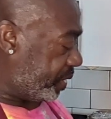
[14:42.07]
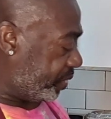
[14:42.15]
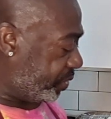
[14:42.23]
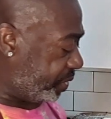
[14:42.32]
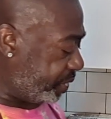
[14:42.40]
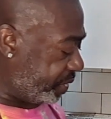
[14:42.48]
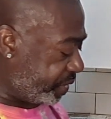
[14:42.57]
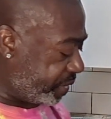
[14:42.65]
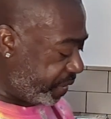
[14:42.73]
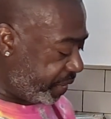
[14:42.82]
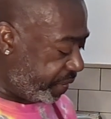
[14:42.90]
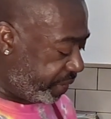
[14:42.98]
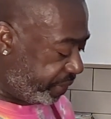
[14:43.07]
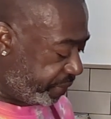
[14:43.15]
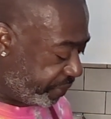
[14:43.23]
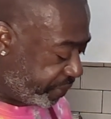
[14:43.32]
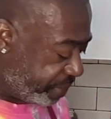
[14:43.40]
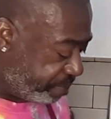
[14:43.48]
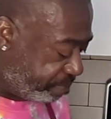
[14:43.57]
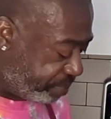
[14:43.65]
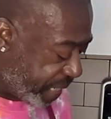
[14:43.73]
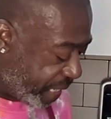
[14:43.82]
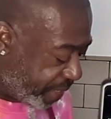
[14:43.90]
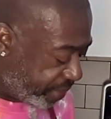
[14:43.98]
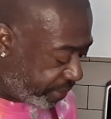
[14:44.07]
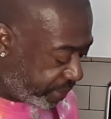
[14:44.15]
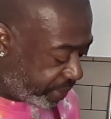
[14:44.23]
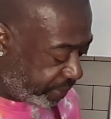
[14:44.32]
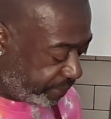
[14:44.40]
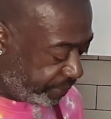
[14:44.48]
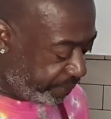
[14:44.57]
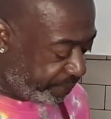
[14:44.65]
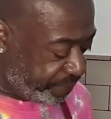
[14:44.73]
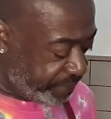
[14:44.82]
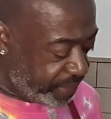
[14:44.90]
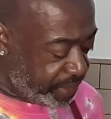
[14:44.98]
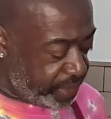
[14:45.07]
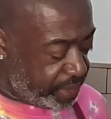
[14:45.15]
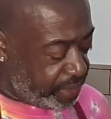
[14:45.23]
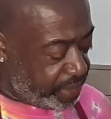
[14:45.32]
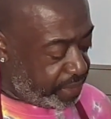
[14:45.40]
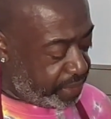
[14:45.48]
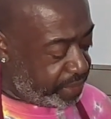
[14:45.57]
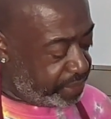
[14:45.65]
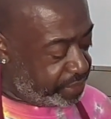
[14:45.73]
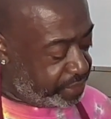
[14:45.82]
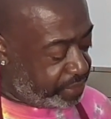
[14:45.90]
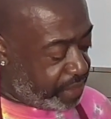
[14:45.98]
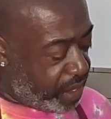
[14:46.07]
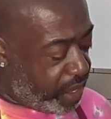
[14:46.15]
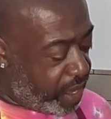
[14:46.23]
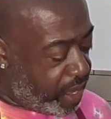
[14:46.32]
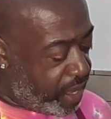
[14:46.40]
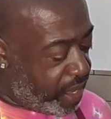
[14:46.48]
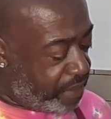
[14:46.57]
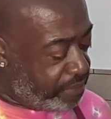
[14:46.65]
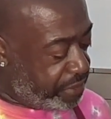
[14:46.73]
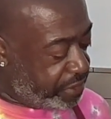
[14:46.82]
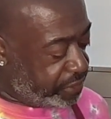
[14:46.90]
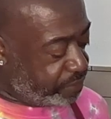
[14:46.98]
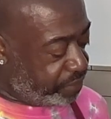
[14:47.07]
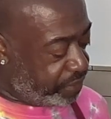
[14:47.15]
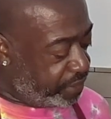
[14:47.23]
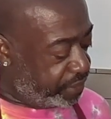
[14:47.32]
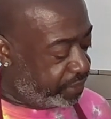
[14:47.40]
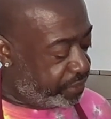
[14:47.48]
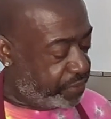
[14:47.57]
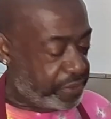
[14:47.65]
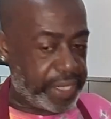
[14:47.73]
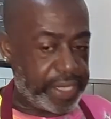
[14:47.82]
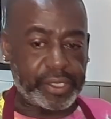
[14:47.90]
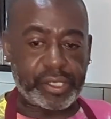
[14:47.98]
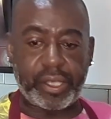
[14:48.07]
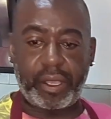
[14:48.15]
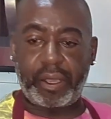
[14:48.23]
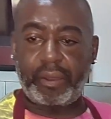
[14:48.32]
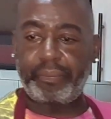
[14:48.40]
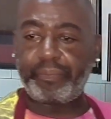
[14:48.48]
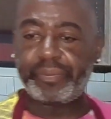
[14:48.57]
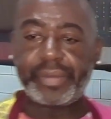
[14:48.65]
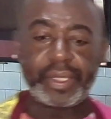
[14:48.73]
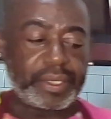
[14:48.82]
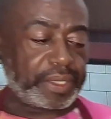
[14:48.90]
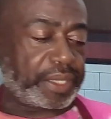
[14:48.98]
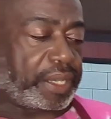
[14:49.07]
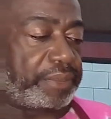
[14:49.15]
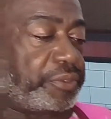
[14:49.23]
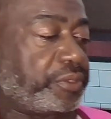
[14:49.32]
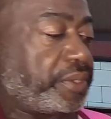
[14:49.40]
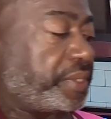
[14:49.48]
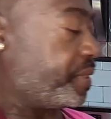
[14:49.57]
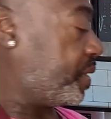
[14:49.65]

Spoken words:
you can see, the batter is almost pulling away. So I'm going